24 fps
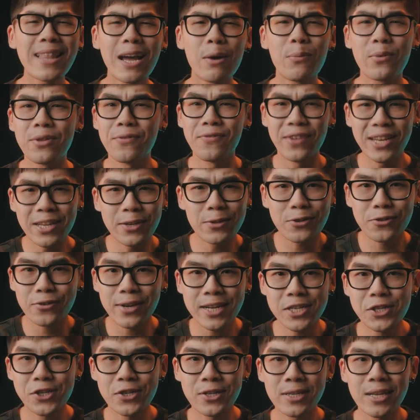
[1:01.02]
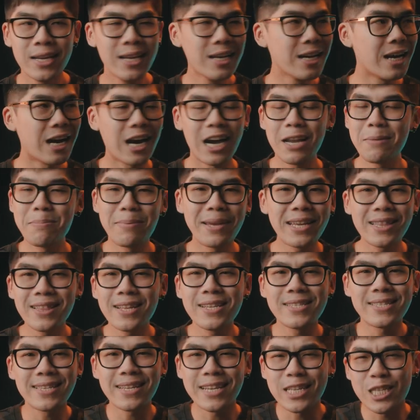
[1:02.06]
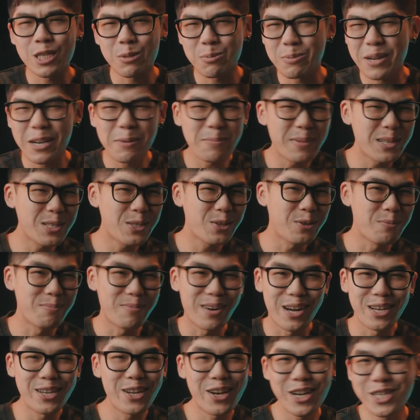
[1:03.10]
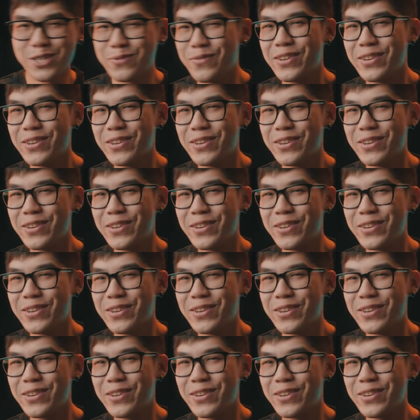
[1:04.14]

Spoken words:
that with video creation, I'd make these experimental montage